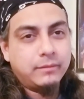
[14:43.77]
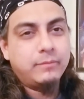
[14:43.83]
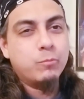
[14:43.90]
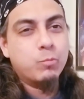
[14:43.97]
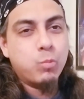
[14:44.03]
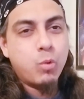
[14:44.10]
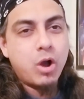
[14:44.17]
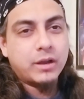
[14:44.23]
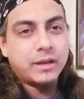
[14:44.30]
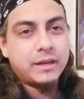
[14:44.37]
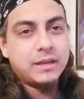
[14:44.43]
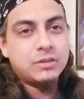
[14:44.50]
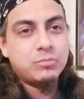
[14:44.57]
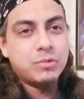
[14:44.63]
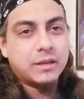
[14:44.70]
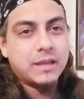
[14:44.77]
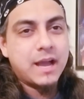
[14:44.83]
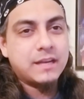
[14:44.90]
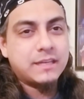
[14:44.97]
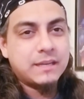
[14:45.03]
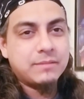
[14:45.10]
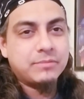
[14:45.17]
walking into a
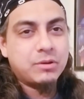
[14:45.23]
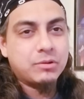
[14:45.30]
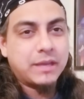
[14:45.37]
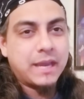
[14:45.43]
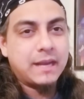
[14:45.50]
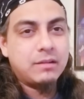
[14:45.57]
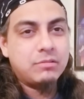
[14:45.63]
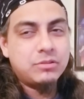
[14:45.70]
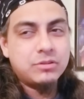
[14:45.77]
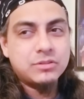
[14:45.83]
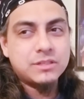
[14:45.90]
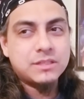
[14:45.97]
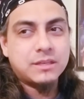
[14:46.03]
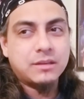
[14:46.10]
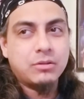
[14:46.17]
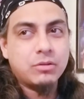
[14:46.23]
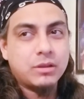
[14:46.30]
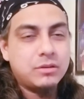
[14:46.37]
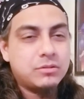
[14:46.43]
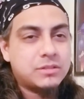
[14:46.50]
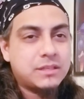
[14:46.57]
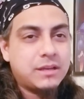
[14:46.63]
goddamn volcano? You're just cooking
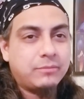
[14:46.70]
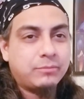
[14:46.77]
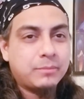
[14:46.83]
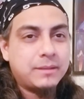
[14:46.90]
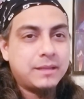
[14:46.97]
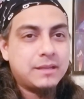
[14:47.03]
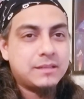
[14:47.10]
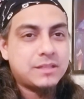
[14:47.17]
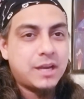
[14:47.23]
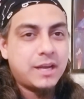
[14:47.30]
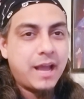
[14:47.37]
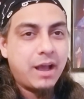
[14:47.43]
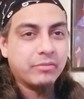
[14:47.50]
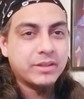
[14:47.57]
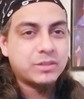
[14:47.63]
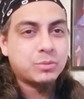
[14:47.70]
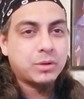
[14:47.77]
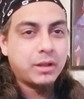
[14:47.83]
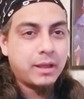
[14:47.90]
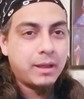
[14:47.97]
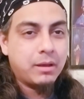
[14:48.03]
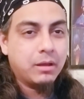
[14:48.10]
yourself from the inside out. That's what
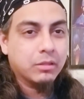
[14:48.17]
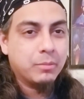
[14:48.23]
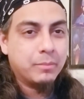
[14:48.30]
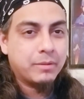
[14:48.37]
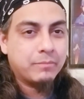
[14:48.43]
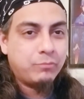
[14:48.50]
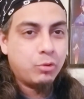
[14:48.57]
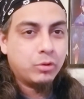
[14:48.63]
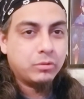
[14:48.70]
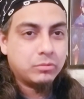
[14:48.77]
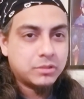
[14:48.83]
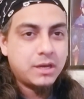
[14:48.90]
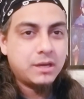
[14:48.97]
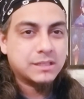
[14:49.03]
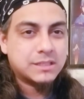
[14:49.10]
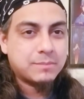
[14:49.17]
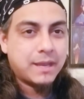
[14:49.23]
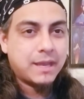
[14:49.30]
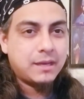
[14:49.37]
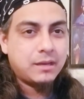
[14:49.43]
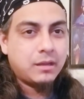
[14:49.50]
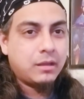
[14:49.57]
aluminum foil does,
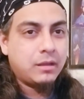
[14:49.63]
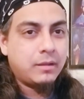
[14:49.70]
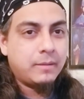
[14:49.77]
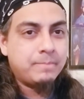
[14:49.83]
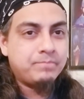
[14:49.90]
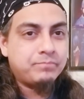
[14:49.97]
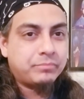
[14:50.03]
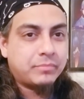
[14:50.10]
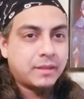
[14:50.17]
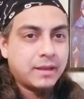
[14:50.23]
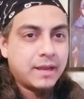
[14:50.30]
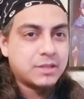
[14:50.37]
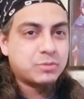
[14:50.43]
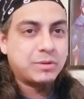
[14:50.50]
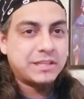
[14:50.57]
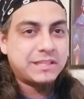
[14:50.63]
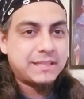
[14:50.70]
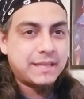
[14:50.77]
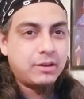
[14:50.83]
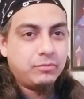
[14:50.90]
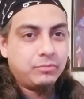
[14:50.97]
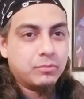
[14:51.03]
man. That's what it's
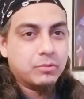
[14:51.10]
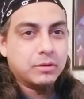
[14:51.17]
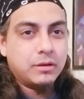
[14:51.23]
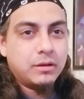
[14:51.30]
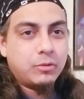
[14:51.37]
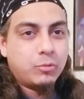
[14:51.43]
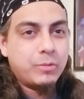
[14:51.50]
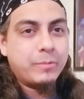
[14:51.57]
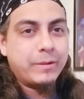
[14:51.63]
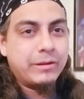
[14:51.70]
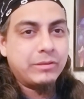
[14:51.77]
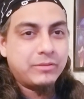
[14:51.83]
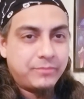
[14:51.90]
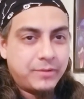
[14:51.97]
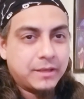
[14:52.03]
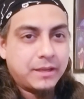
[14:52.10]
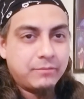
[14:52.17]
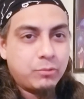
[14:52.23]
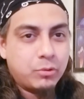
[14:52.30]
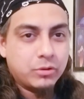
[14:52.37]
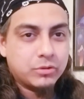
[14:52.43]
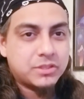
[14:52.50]
there for. Quit wearing the fucking
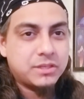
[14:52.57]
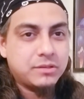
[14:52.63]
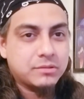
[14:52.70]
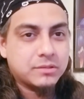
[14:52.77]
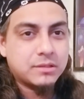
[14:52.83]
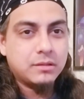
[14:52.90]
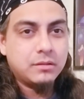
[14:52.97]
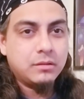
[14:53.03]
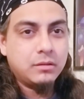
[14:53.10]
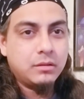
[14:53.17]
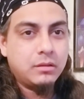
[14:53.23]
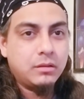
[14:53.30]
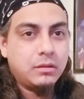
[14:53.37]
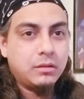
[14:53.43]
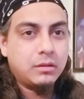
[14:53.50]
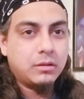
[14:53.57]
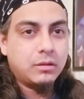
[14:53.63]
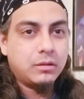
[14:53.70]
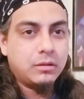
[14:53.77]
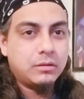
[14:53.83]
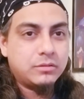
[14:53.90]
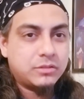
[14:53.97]
foil suit.
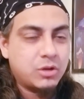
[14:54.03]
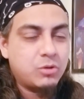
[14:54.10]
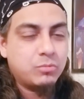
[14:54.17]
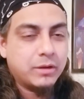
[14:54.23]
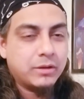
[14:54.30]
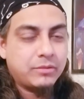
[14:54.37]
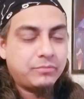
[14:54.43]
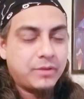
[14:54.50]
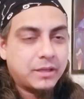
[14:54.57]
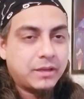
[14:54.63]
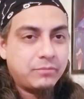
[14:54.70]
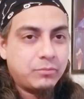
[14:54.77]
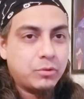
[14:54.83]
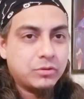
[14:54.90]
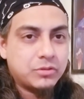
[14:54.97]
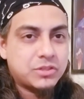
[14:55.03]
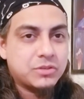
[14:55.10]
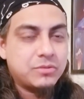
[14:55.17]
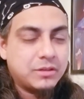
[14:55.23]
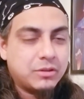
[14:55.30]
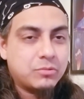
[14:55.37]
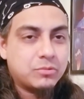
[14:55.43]
Don't wear the fucking foil
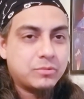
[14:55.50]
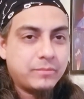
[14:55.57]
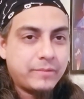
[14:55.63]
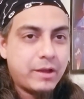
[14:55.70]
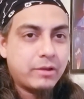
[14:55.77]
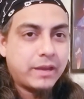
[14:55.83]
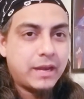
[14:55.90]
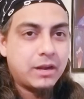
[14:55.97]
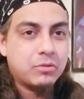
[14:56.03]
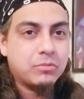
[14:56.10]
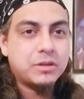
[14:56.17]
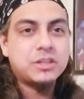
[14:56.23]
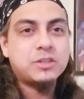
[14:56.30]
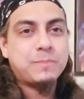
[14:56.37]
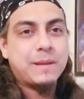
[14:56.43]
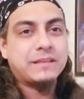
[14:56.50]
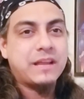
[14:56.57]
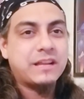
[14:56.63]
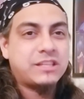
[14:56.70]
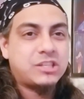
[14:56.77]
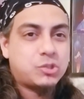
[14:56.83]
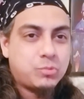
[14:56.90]
suit and go to a volcano and expect
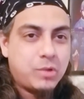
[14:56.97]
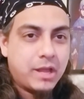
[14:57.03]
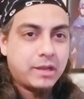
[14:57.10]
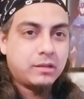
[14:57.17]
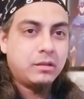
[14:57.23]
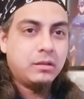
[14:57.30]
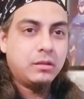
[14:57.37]
not to sweat.